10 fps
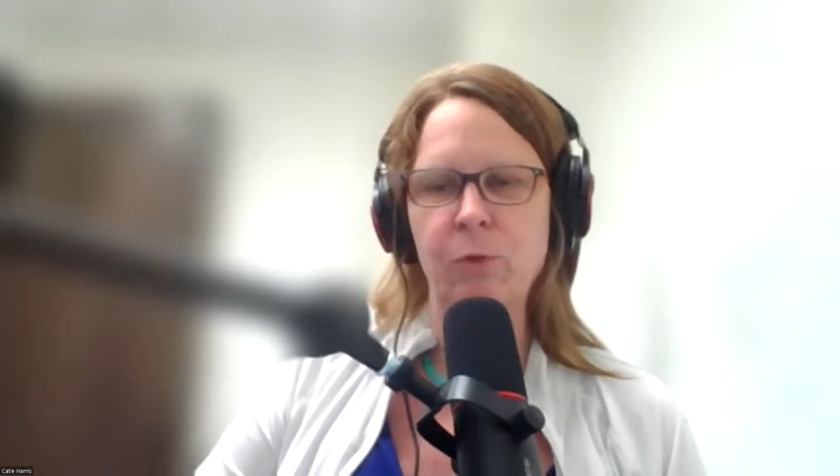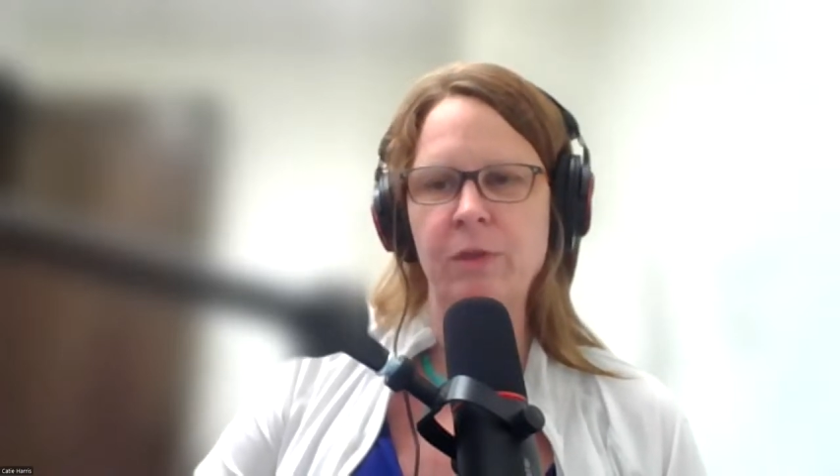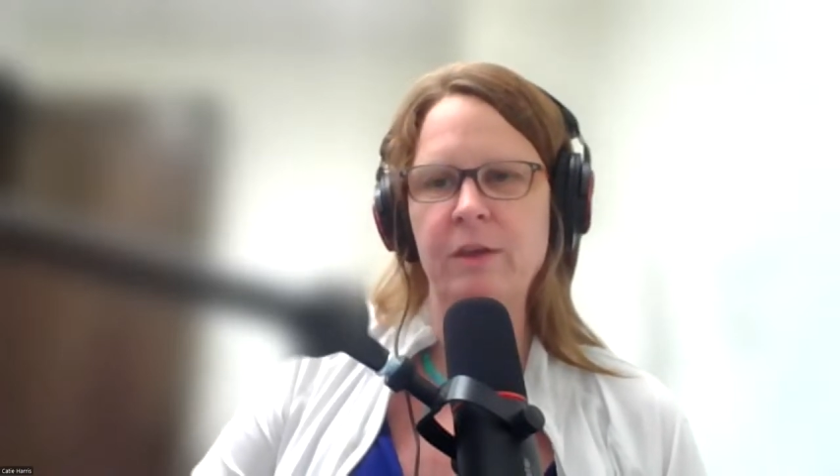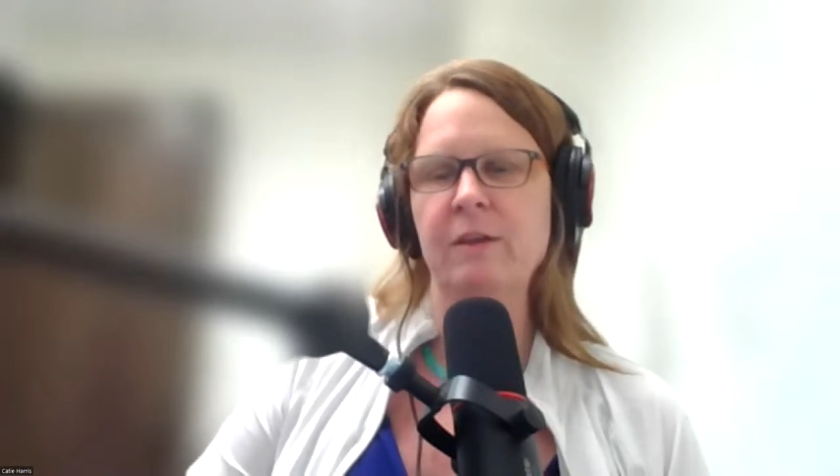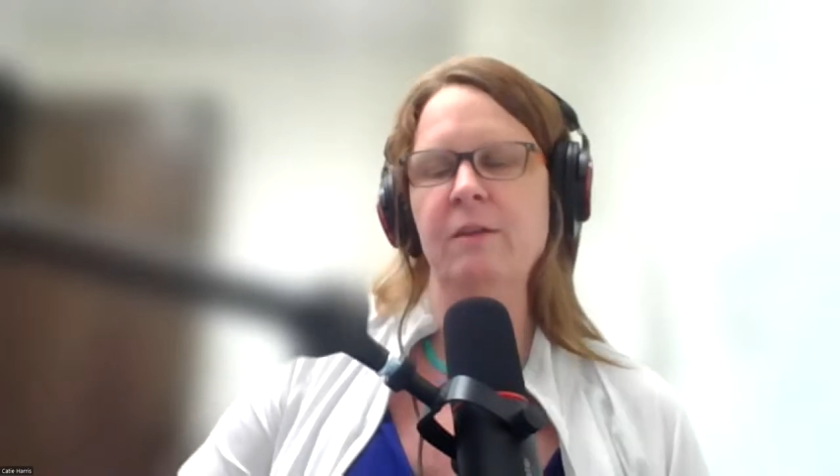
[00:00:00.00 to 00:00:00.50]

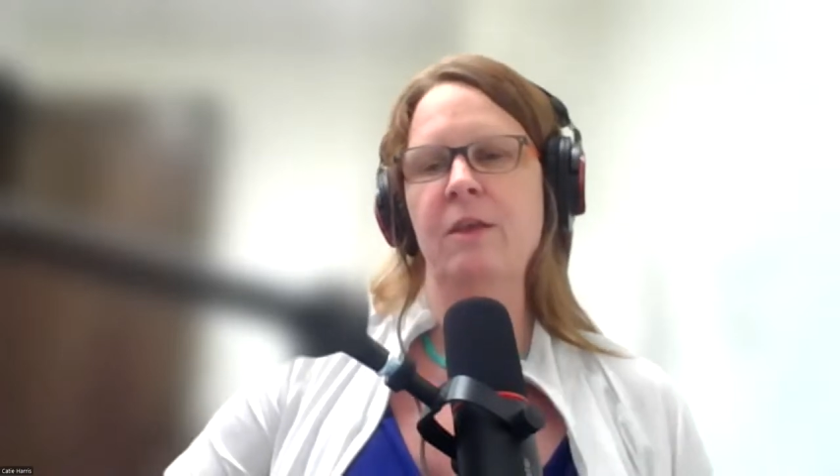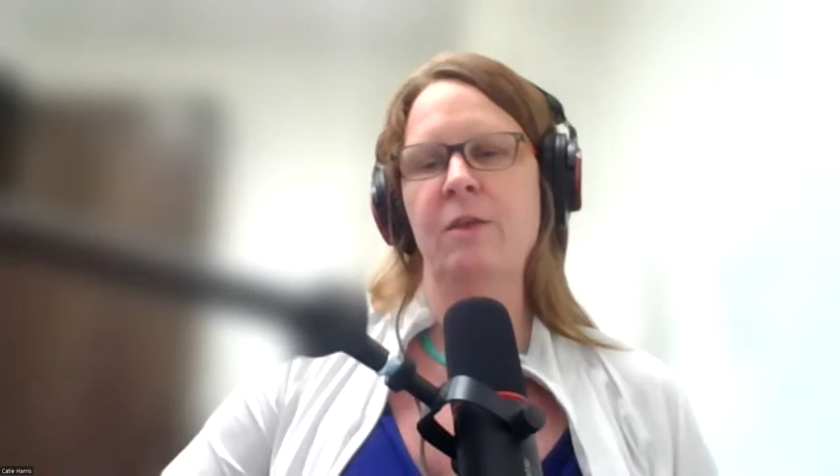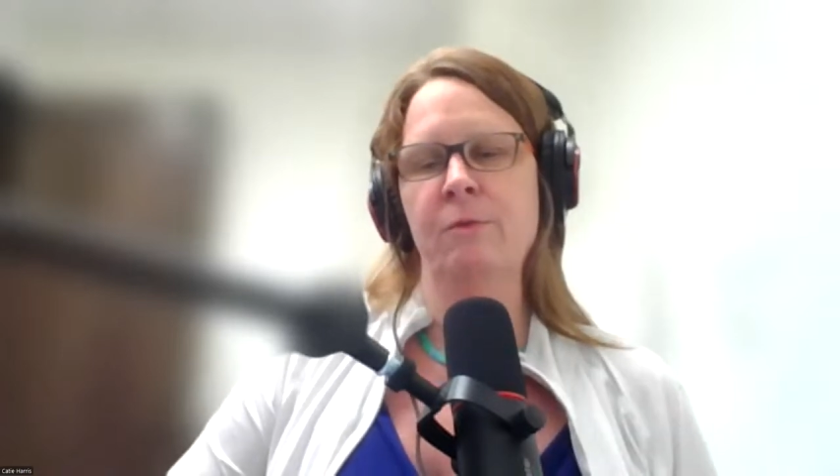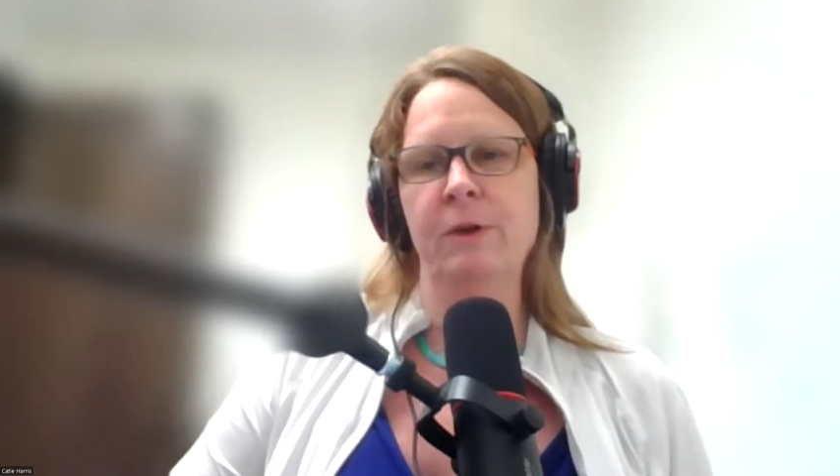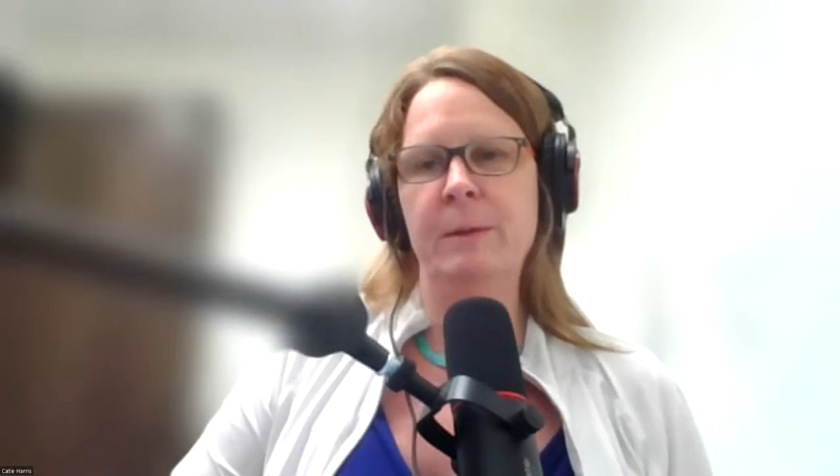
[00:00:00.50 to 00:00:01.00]
within
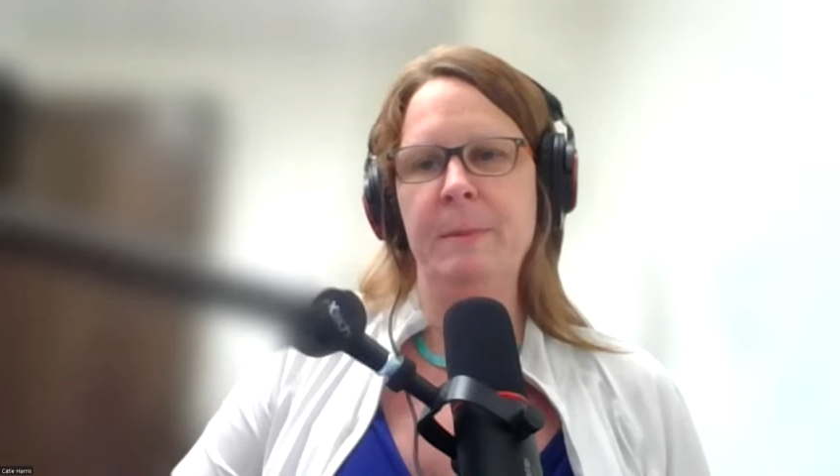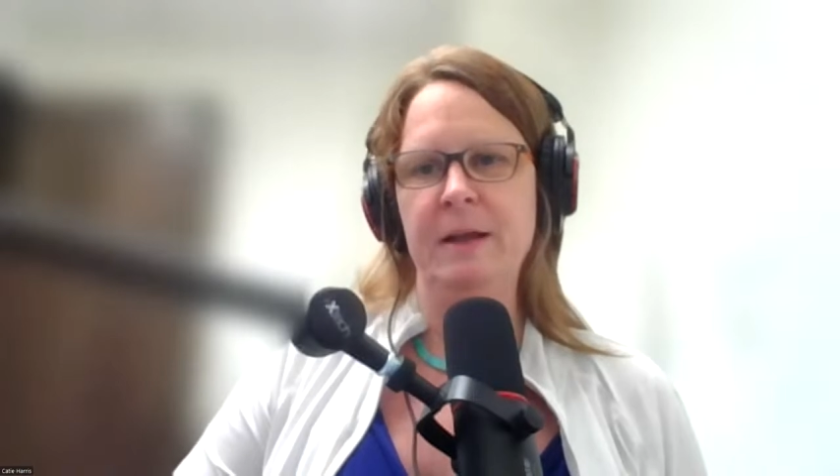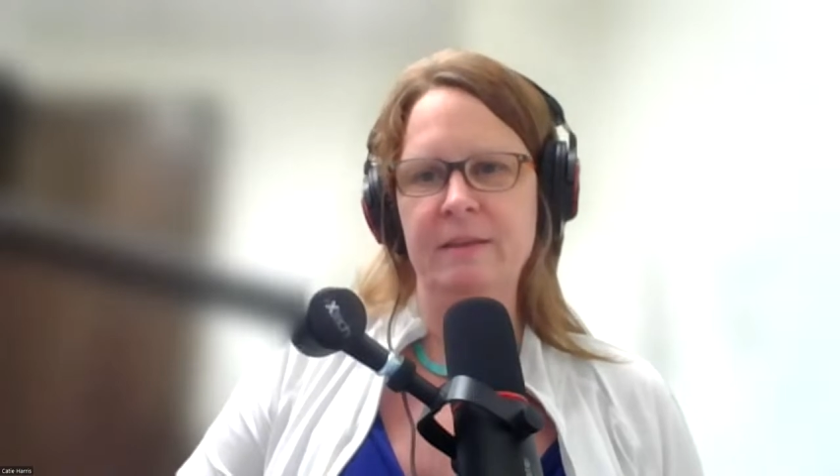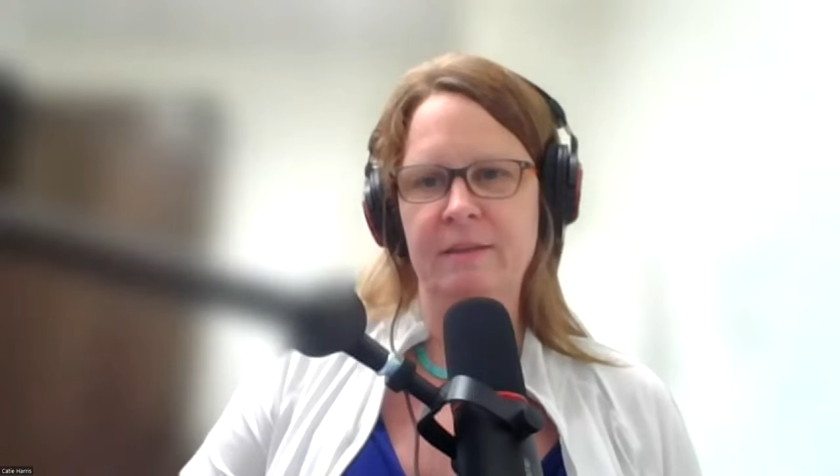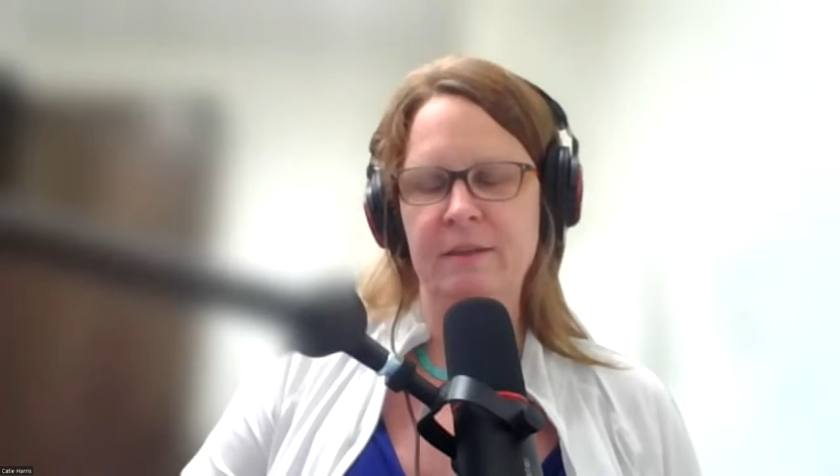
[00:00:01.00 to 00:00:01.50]
3 months,